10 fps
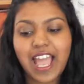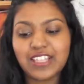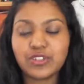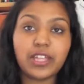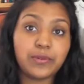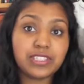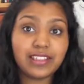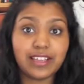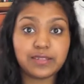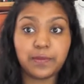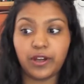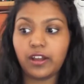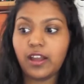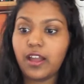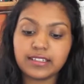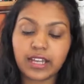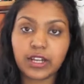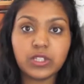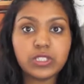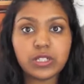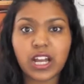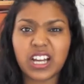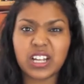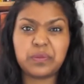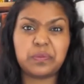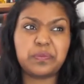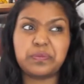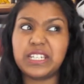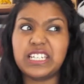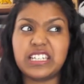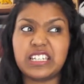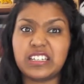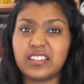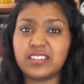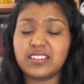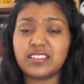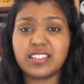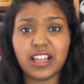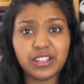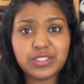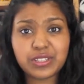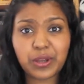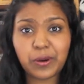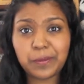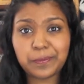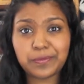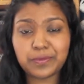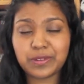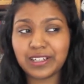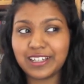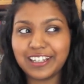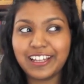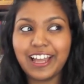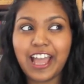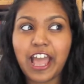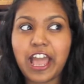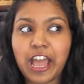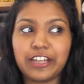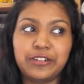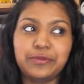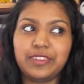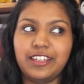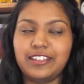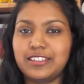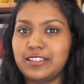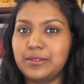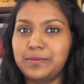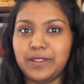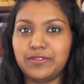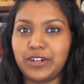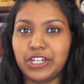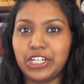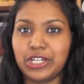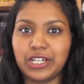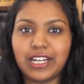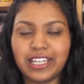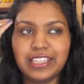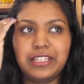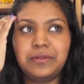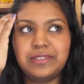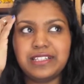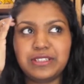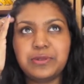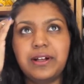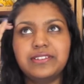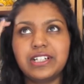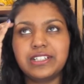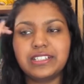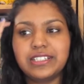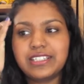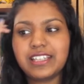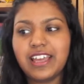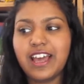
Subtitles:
So that was the last book. And I also got a mini telescope. I don't think it's going to be very good. I think it was like $12.